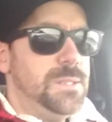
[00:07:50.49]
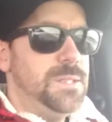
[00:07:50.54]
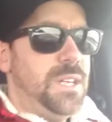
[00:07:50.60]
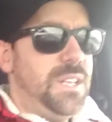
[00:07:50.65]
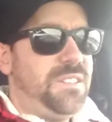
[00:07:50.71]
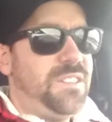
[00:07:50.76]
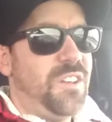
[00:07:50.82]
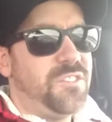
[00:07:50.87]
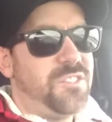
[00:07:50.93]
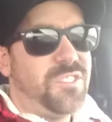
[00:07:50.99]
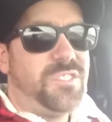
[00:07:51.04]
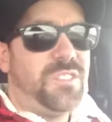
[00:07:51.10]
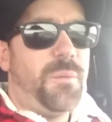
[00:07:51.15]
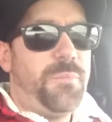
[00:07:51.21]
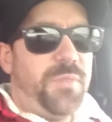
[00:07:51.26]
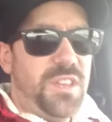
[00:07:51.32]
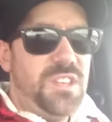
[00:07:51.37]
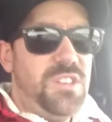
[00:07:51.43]
It's also
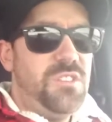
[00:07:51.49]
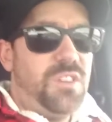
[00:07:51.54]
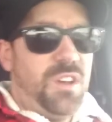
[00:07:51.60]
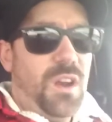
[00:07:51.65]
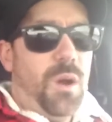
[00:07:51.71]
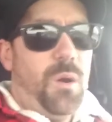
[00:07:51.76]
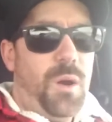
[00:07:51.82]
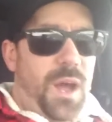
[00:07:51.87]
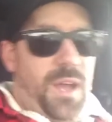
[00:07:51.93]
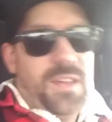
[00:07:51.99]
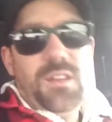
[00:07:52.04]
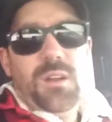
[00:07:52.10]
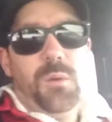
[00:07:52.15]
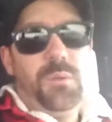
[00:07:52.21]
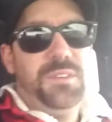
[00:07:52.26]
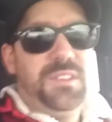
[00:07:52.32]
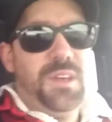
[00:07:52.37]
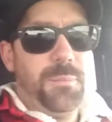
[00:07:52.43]
something I could
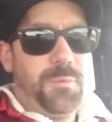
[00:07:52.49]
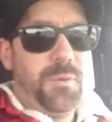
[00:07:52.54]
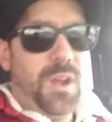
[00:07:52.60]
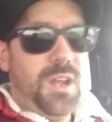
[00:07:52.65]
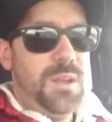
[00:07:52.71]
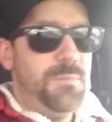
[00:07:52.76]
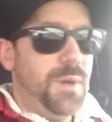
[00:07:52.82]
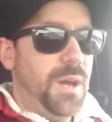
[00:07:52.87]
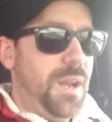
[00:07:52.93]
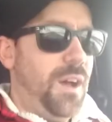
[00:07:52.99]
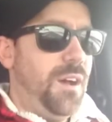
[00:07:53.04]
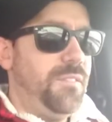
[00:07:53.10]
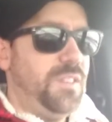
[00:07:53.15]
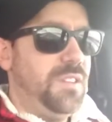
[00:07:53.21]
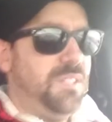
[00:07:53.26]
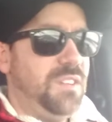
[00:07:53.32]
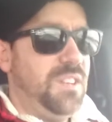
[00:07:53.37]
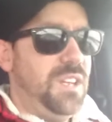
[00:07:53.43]
always upgrade, but
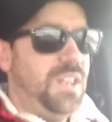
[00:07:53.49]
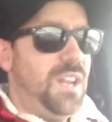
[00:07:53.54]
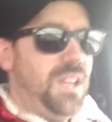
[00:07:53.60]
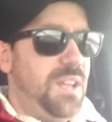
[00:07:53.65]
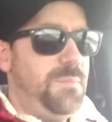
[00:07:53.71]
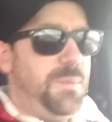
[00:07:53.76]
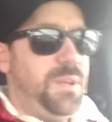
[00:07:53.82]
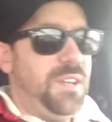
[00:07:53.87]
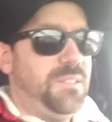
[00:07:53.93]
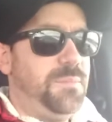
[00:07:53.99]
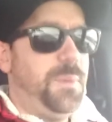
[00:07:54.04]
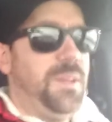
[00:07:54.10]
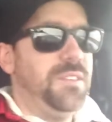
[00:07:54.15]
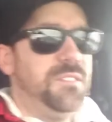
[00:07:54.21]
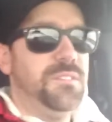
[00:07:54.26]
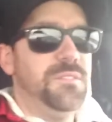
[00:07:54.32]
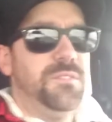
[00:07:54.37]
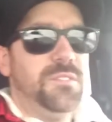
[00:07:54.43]
obviously it'd be
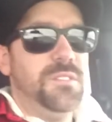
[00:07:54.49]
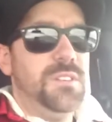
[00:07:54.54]
expensive.